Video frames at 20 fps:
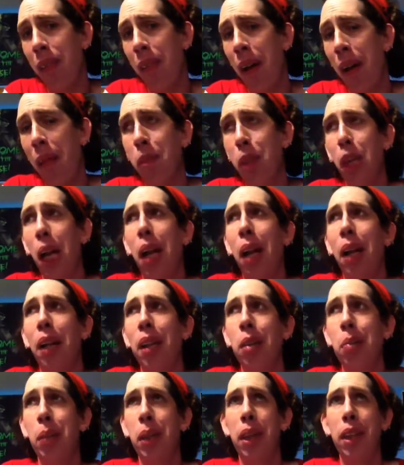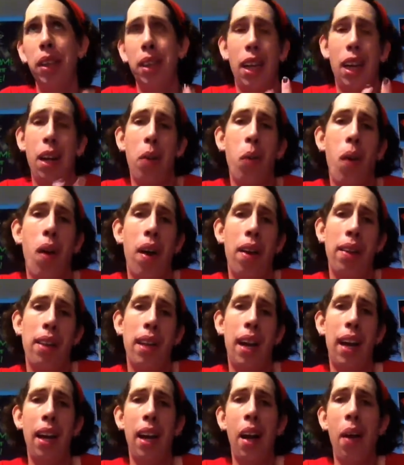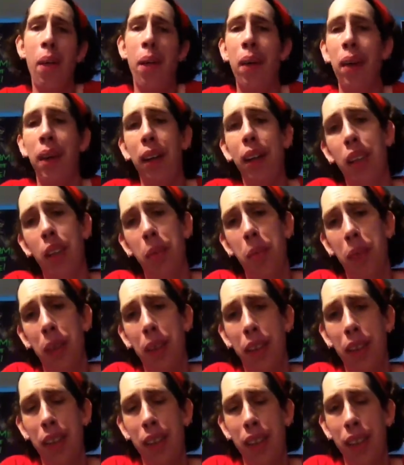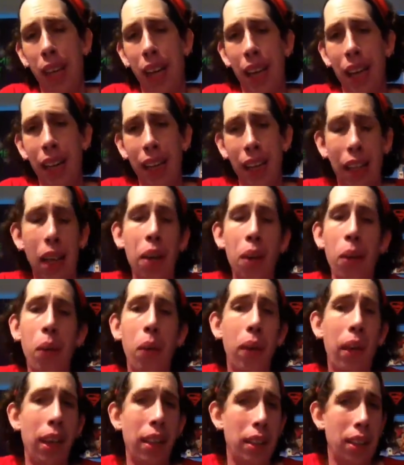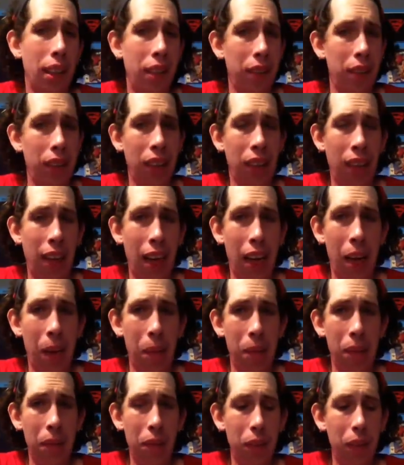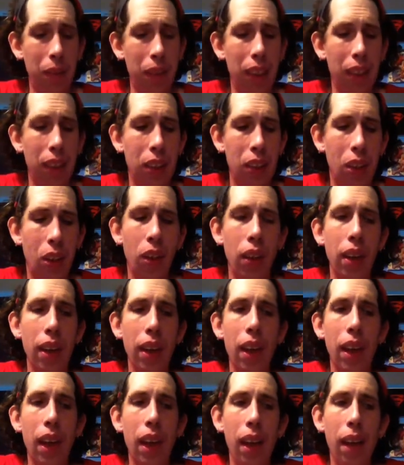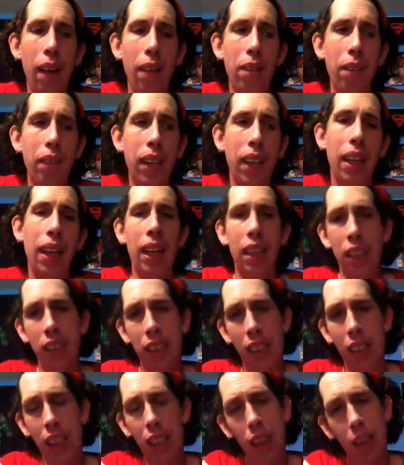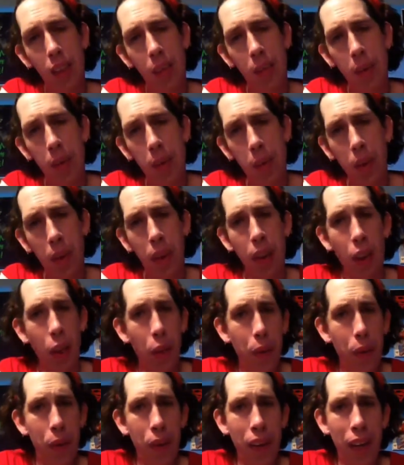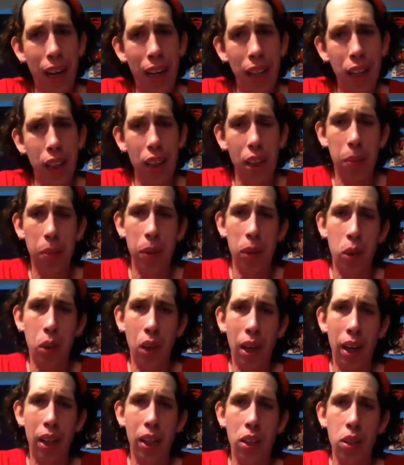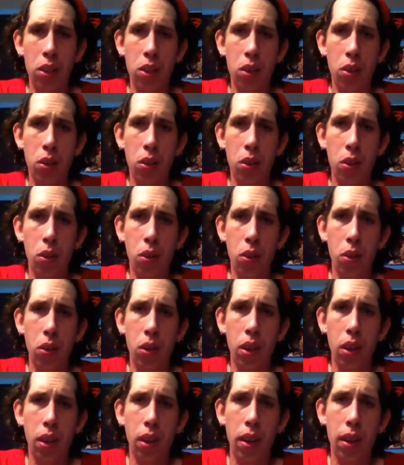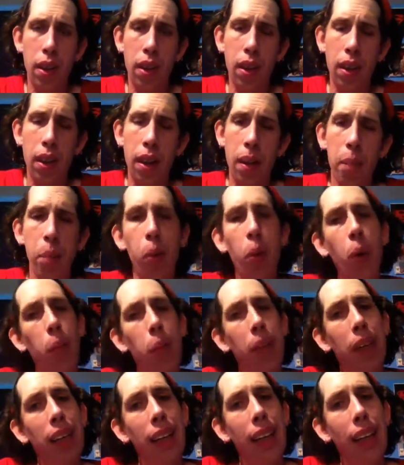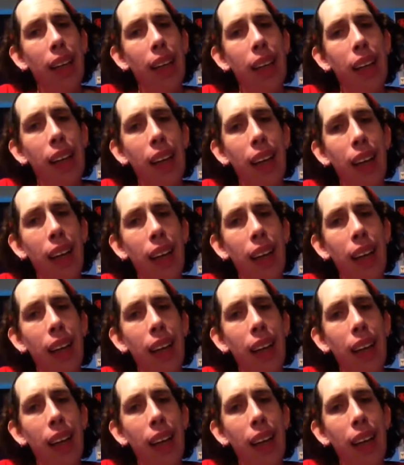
I'm jealous because I want that. I want to experience that, and I know that's never gonna happen for me. So, me and Anastasia have been working through that. She's been trying to pull me in